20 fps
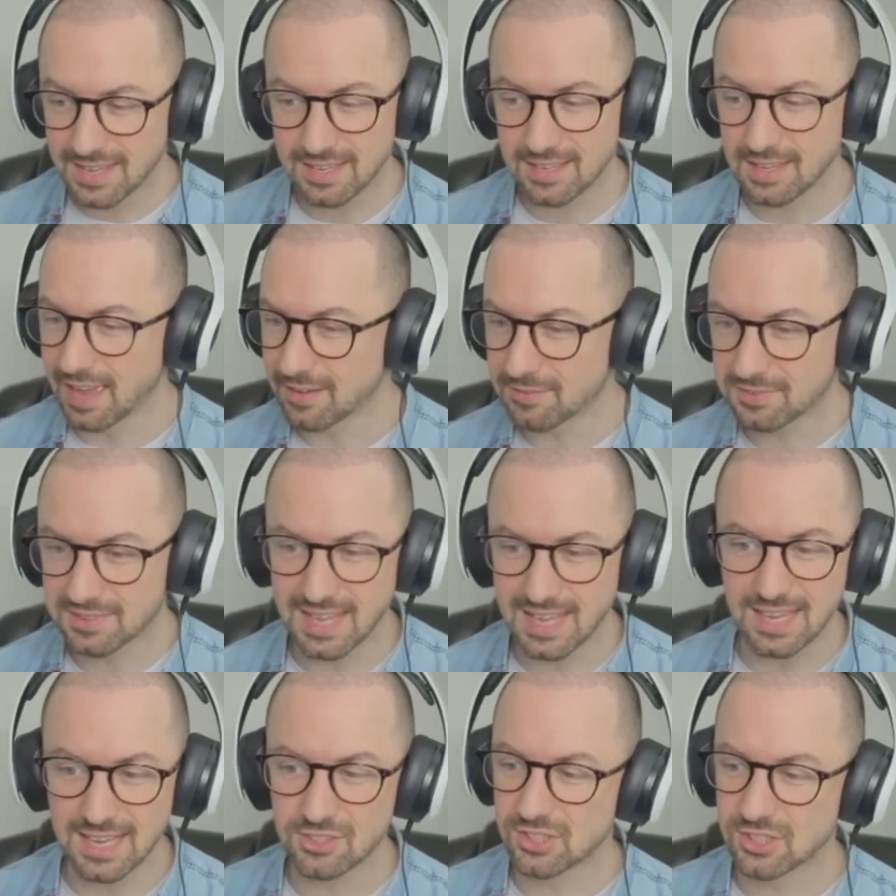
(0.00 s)
it,
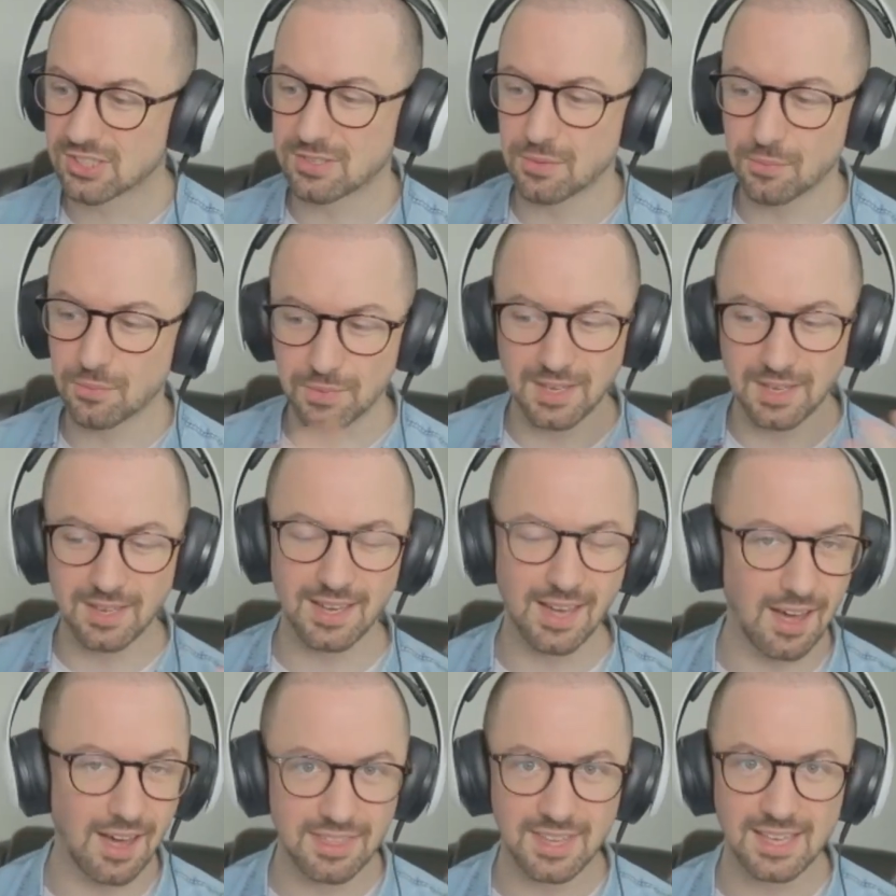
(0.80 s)
it just
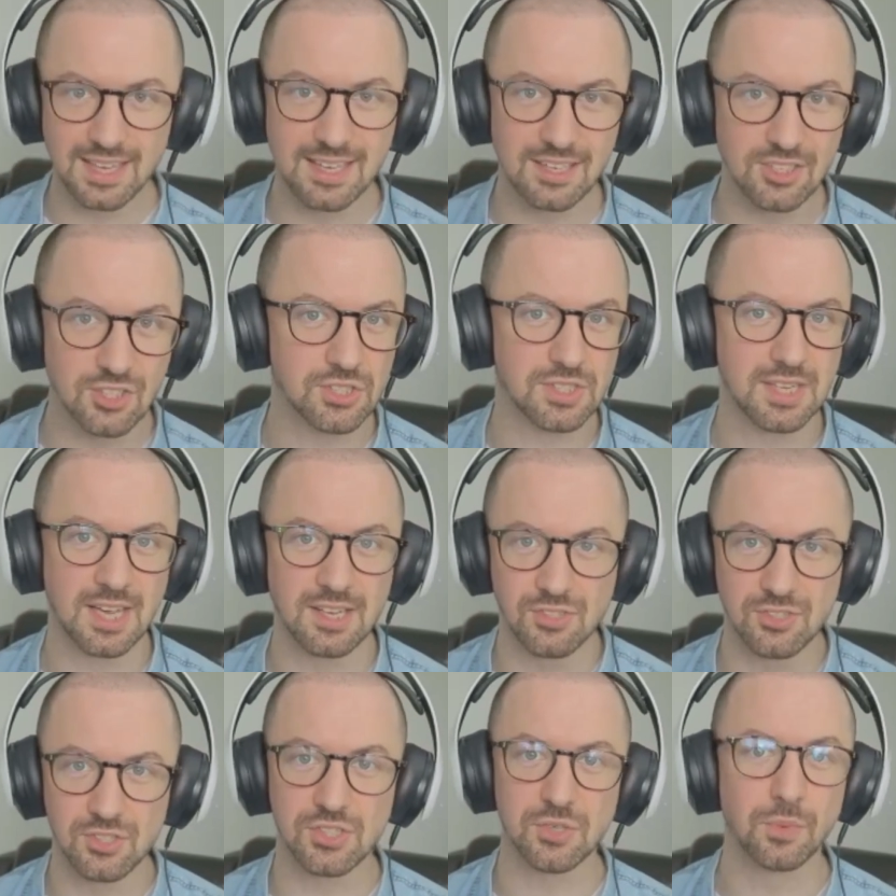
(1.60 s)
I think it just
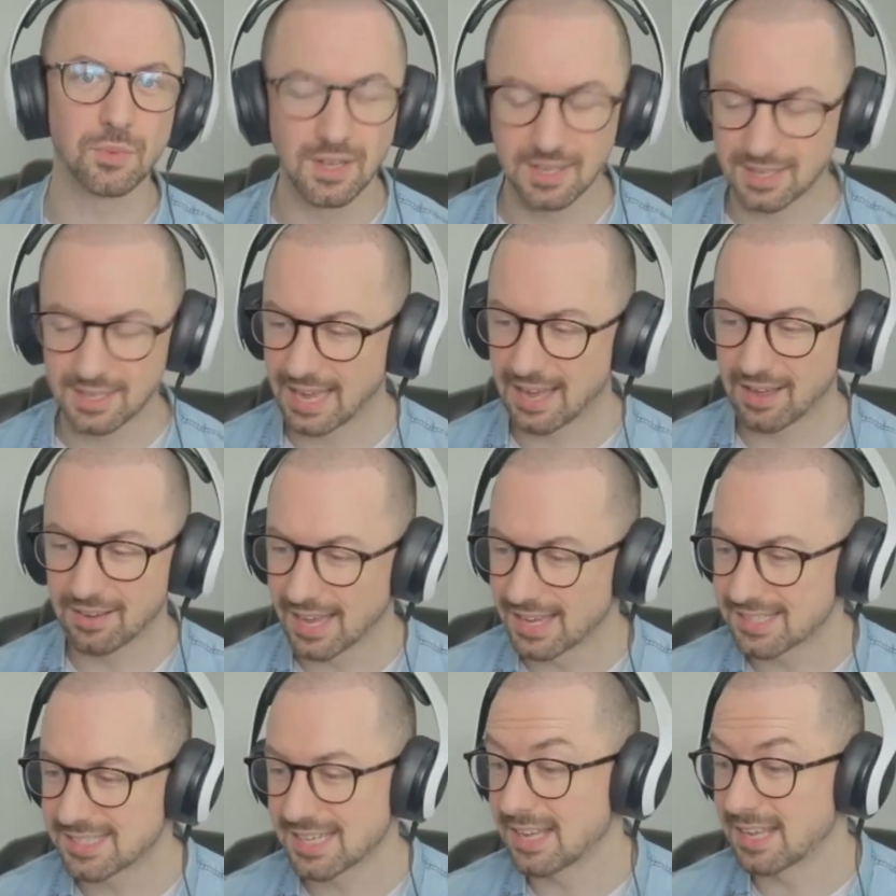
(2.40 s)
tends to work
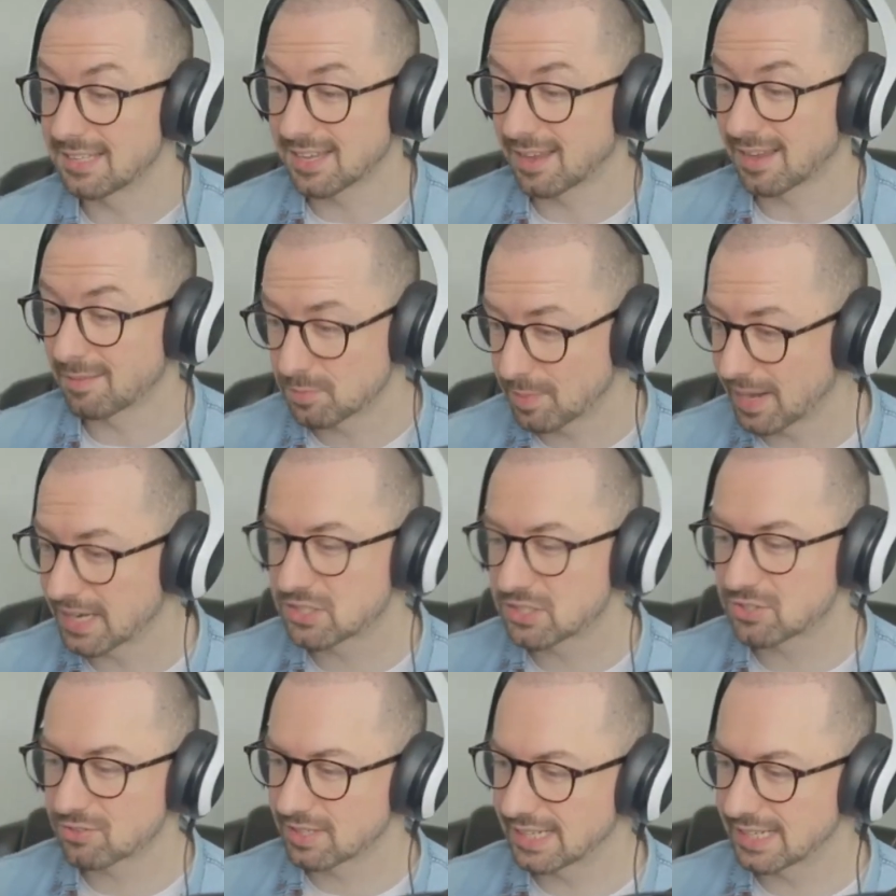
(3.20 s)
out like ten times yeah.
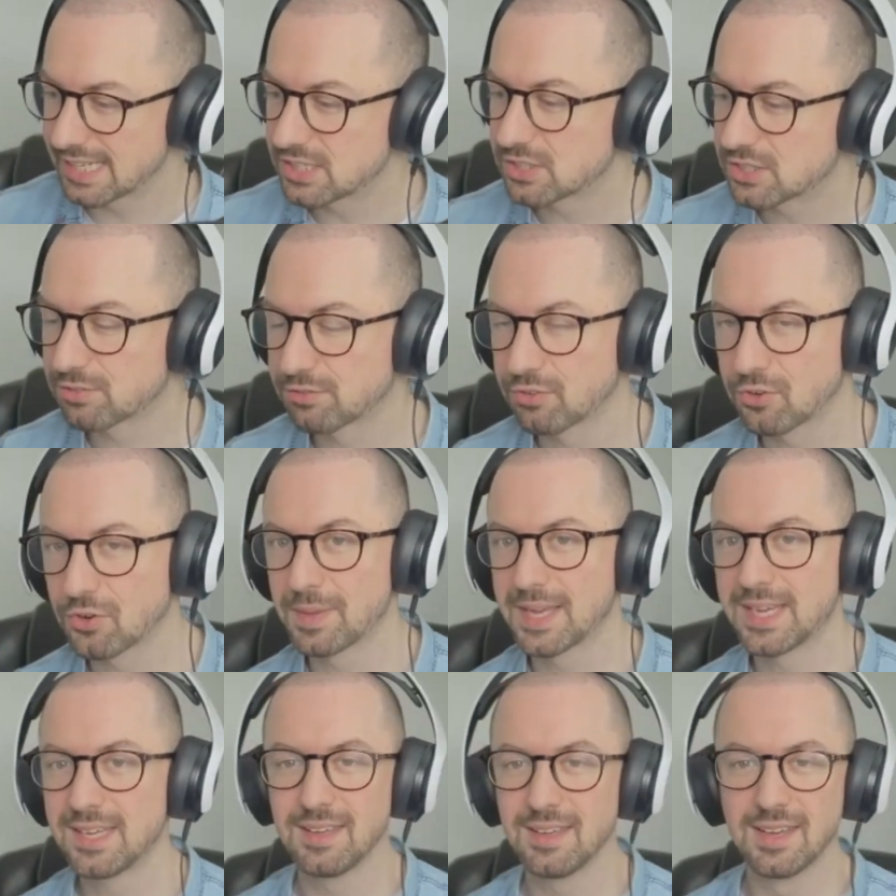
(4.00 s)
better at least
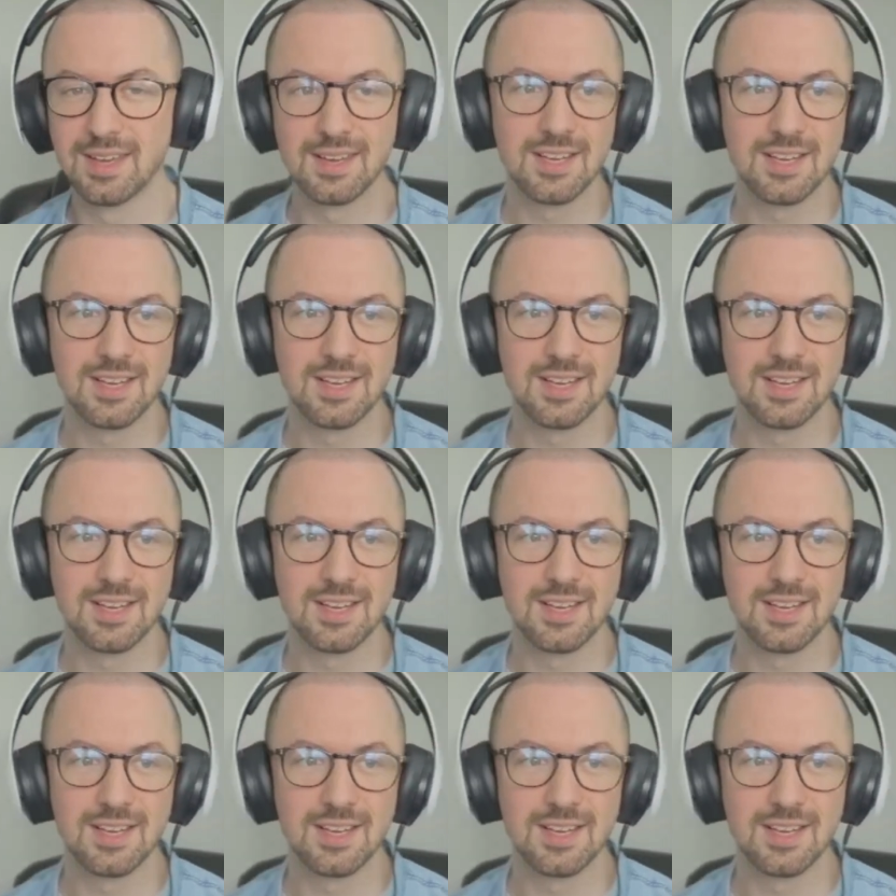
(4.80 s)
for me.